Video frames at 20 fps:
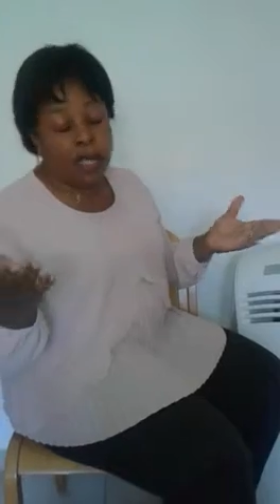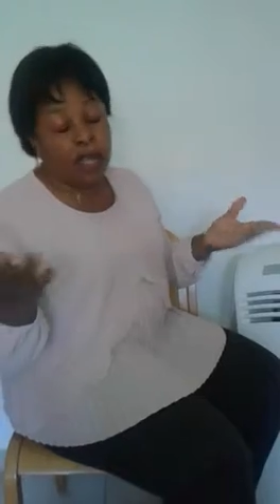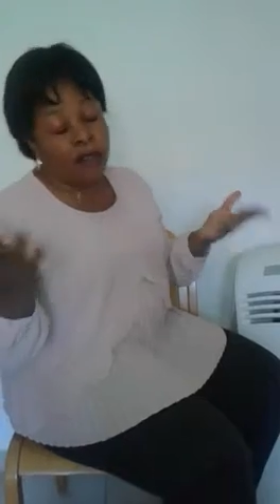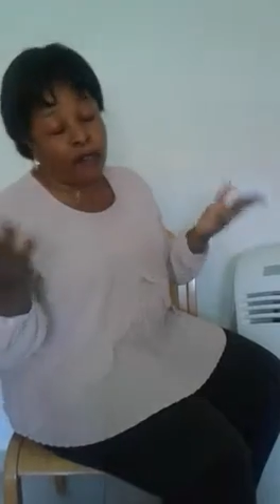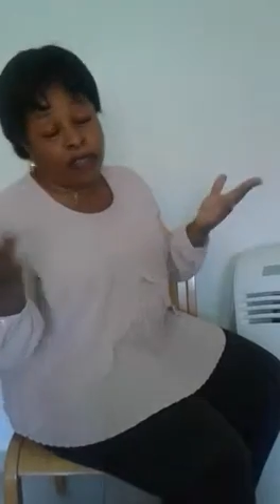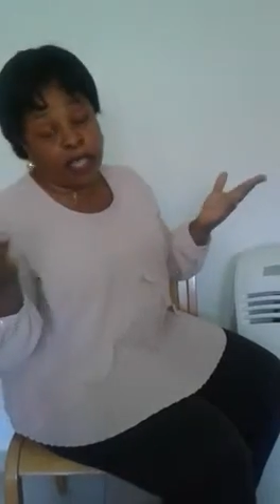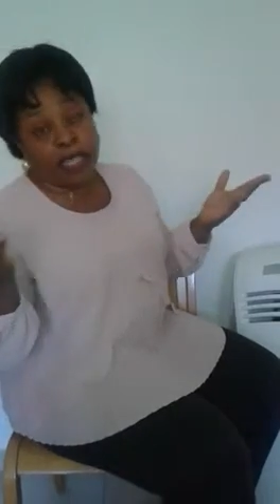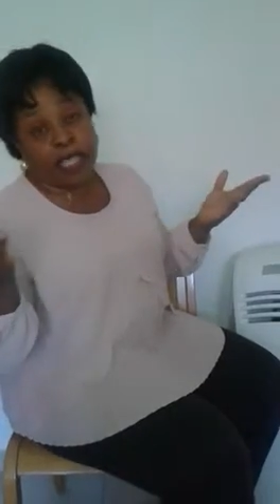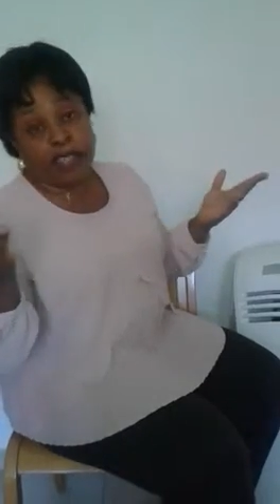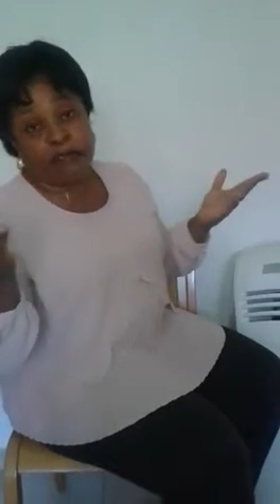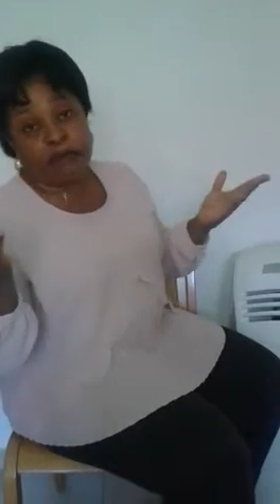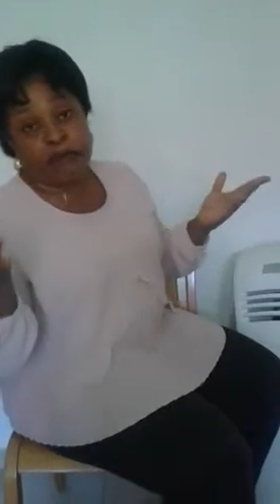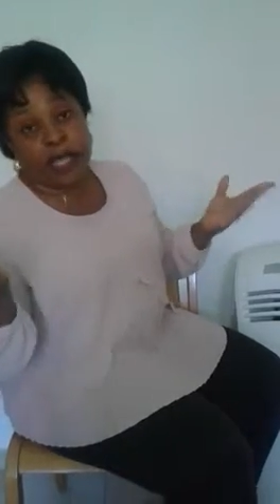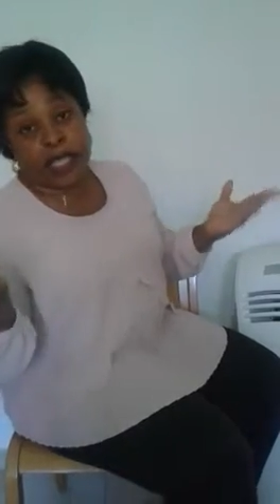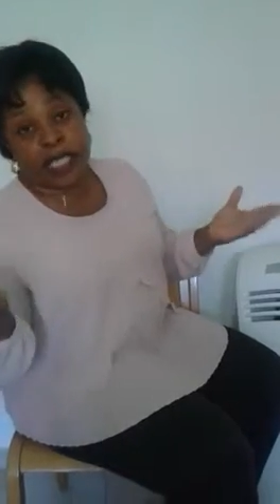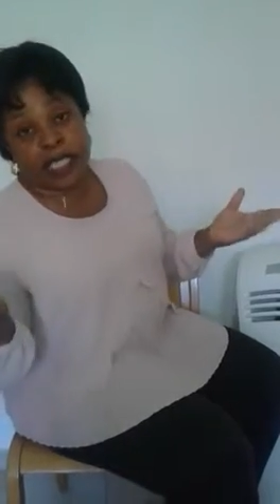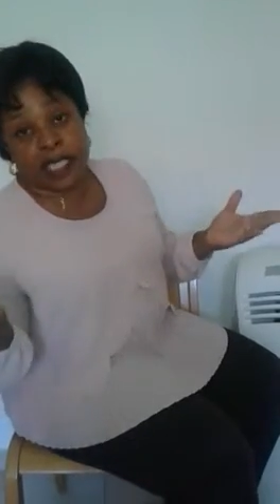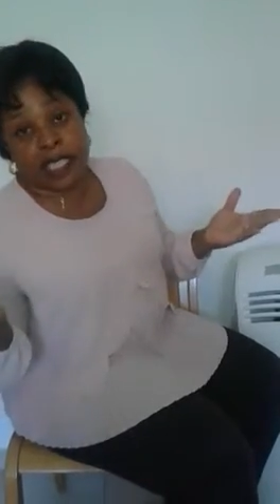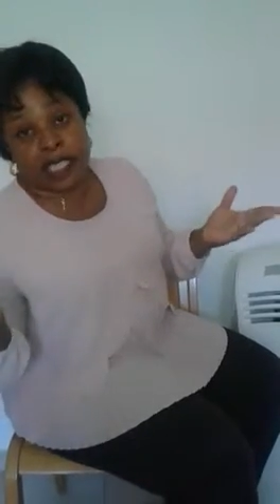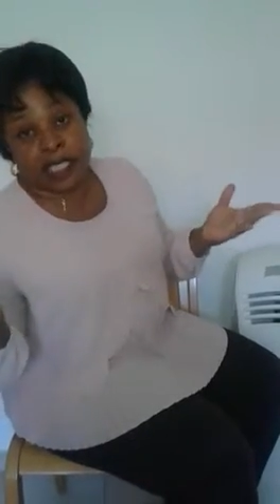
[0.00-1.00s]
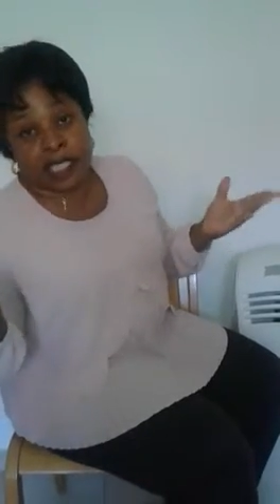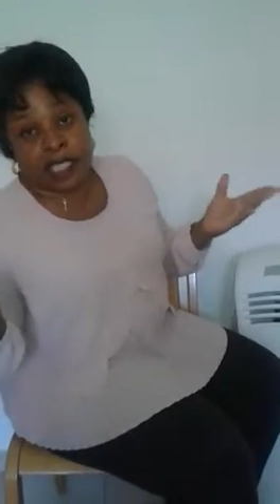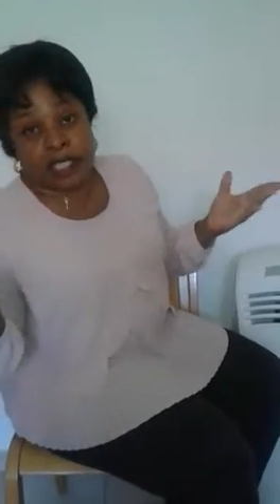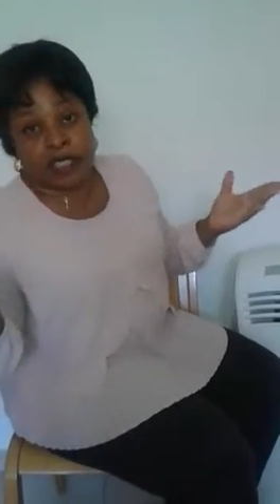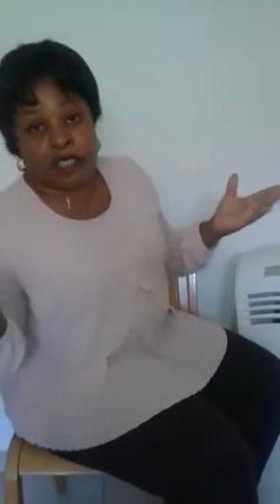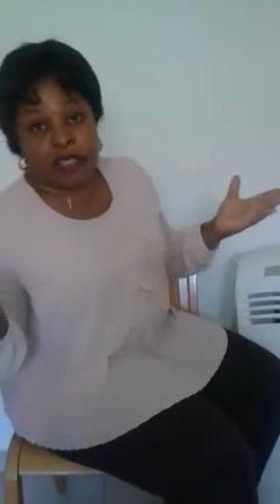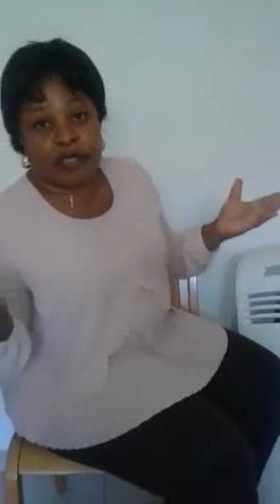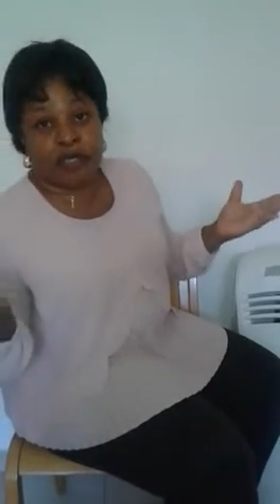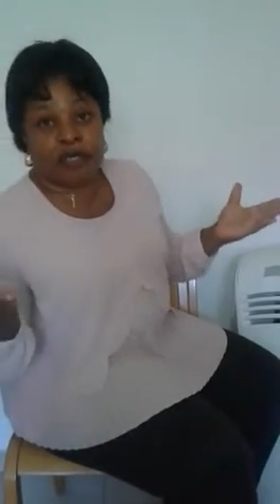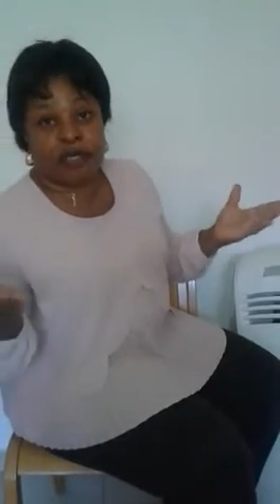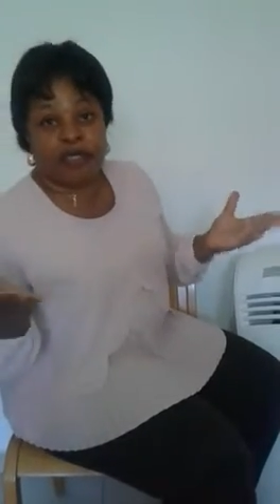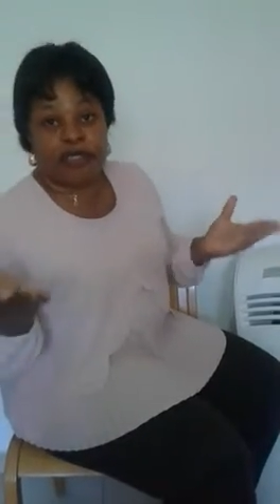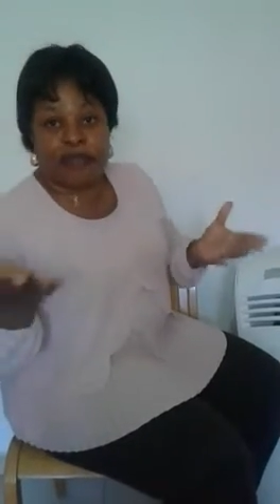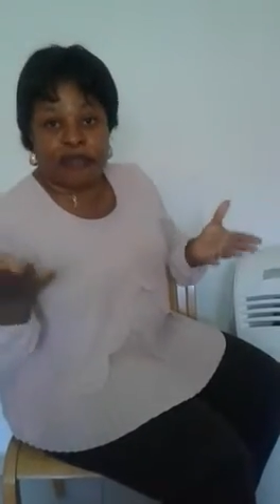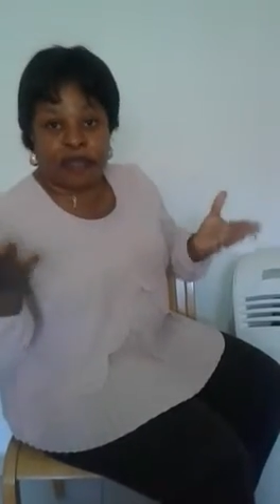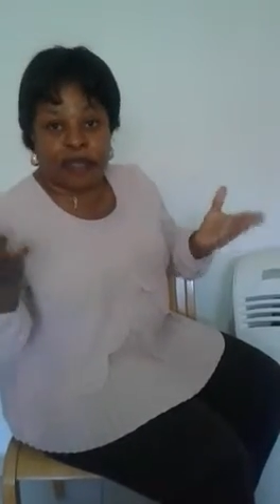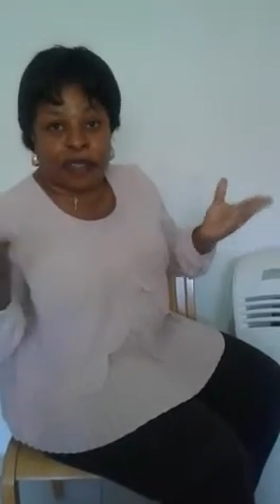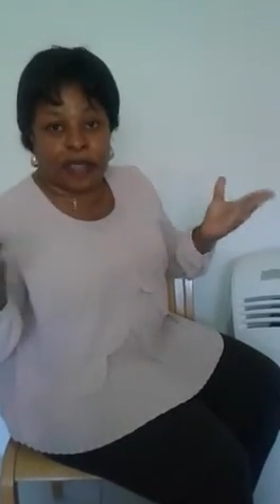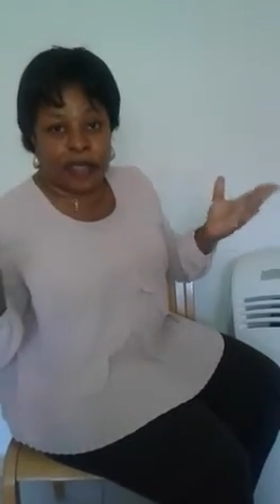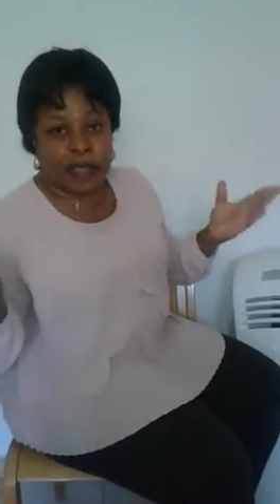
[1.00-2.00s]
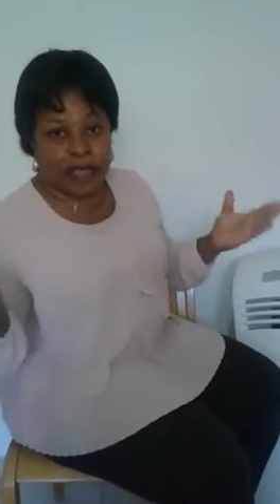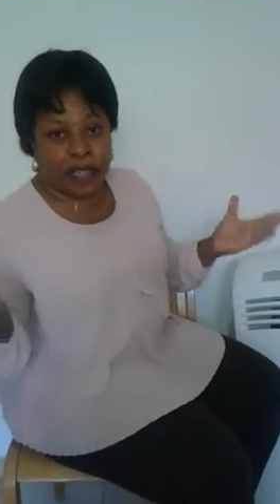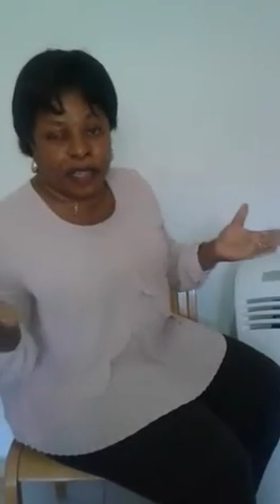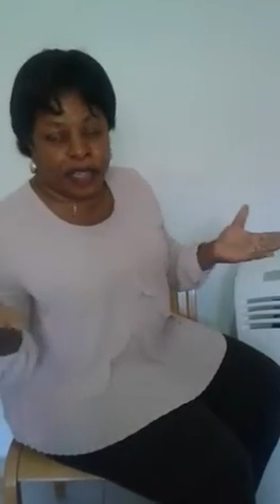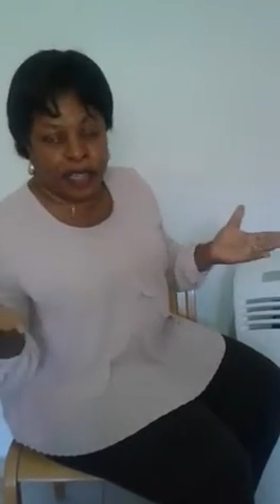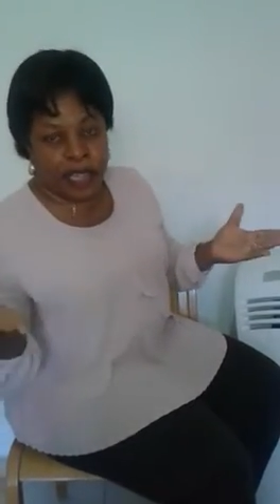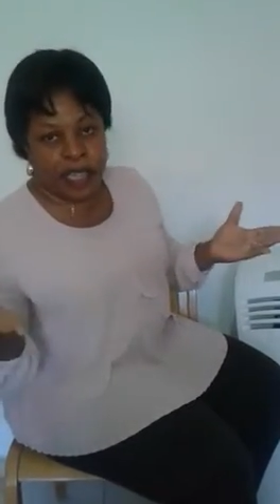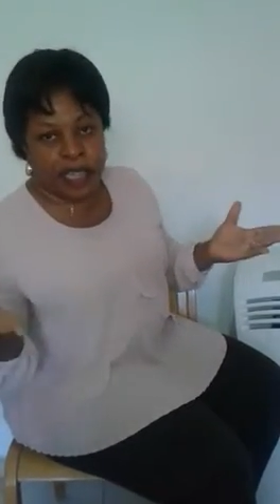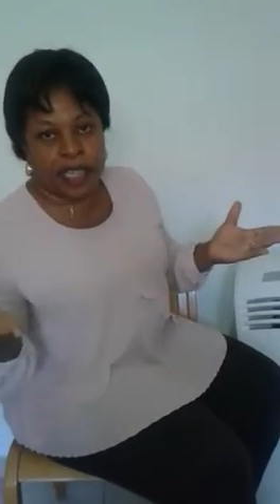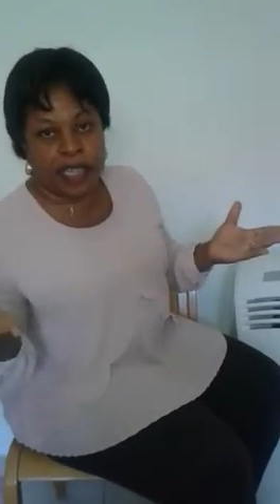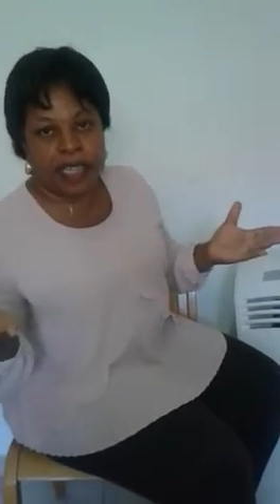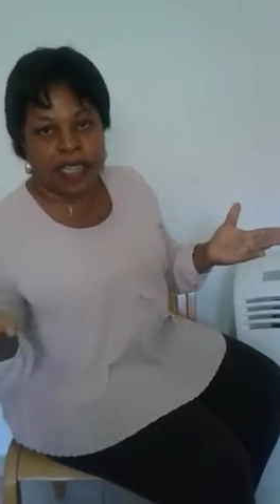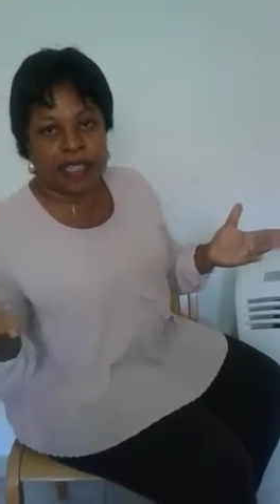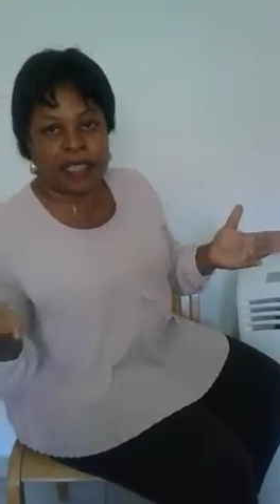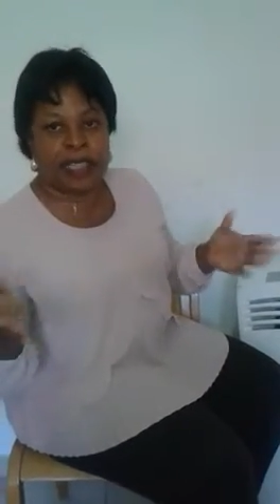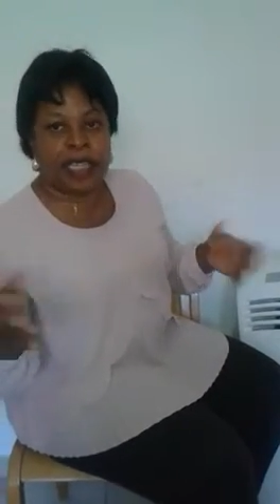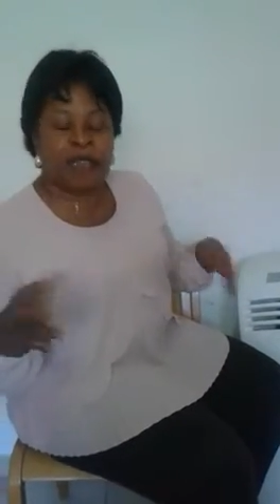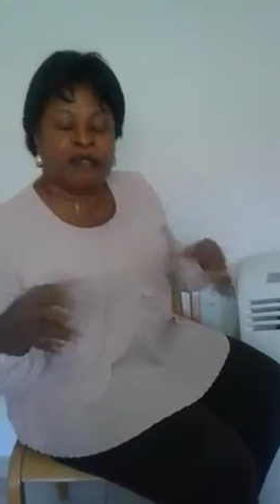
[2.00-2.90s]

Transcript: Of course, I've been in this industry for 3 years.